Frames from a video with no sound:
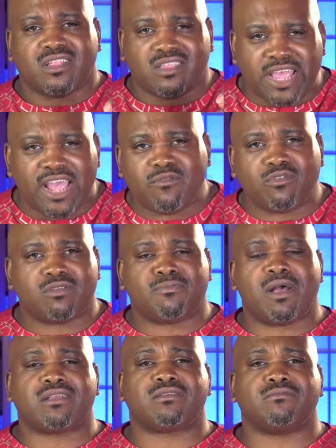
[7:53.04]
take
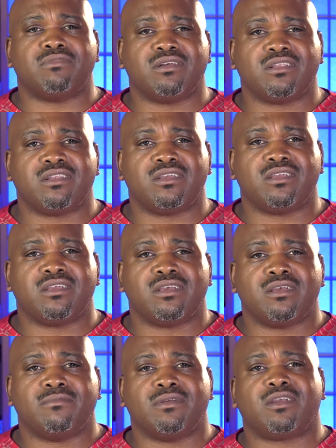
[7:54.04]
responsibility,
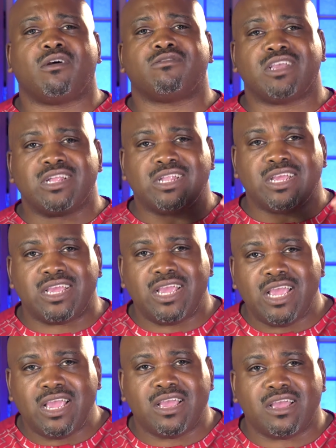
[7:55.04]
because in the
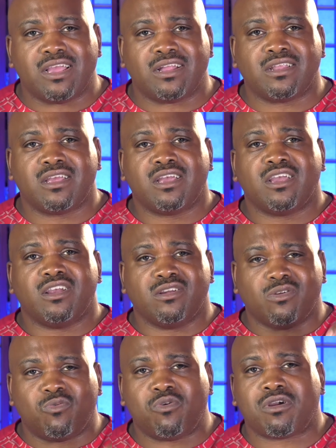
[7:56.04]
end,
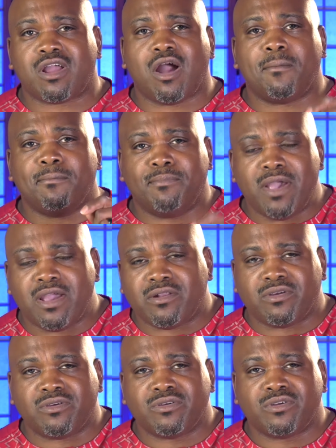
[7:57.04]
it'll work out
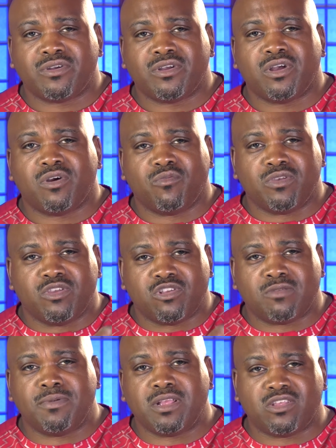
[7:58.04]
better when you
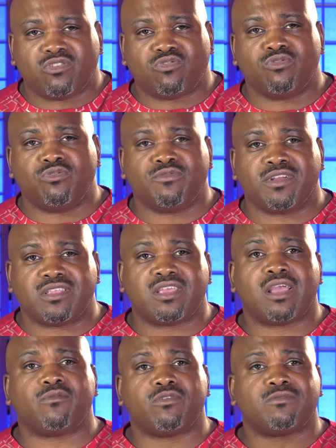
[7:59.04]
speak the truth and
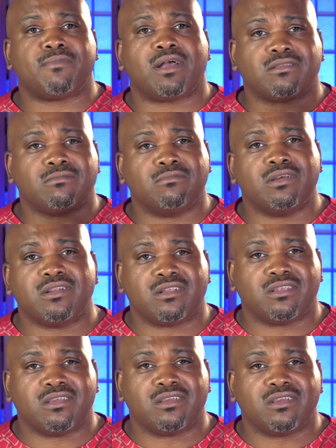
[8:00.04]
take
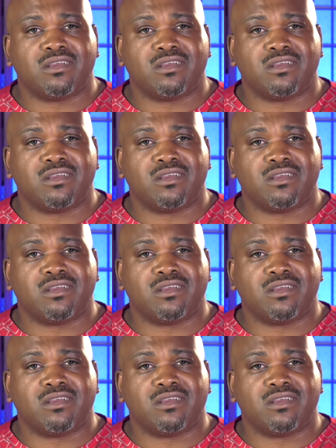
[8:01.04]
responsibility